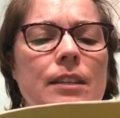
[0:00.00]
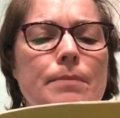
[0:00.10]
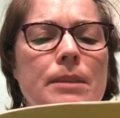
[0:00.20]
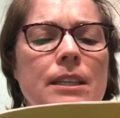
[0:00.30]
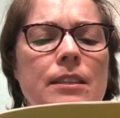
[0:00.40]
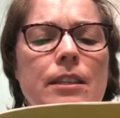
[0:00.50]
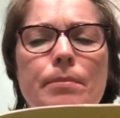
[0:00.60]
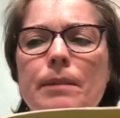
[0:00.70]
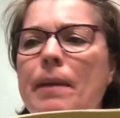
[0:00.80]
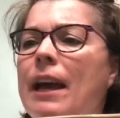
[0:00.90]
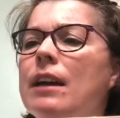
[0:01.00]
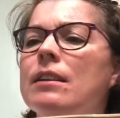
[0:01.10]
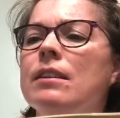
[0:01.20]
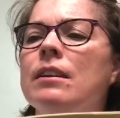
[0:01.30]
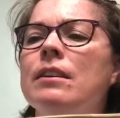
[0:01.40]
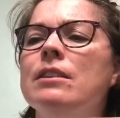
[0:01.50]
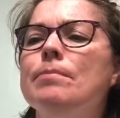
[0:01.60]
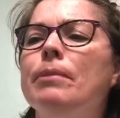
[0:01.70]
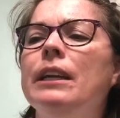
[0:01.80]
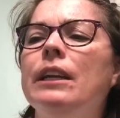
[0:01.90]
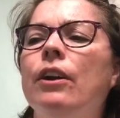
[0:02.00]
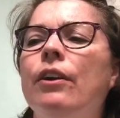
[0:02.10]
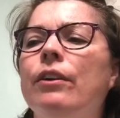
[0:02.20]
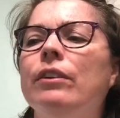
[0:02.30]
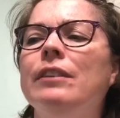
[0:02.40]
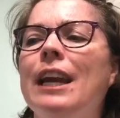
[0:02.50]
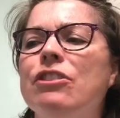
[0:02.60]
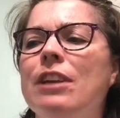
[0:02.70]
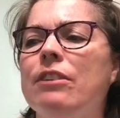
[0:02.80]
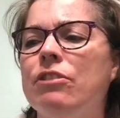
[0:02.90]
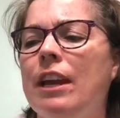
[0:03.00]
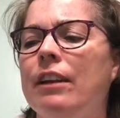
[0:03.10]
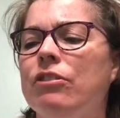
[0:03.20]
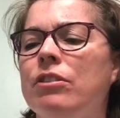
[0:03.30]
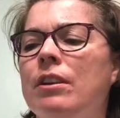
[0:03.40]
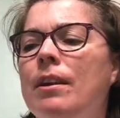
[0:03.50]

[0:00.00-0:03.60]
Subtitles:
tippity, tippity, pat. Spring, hurtle, dash, dash, dash.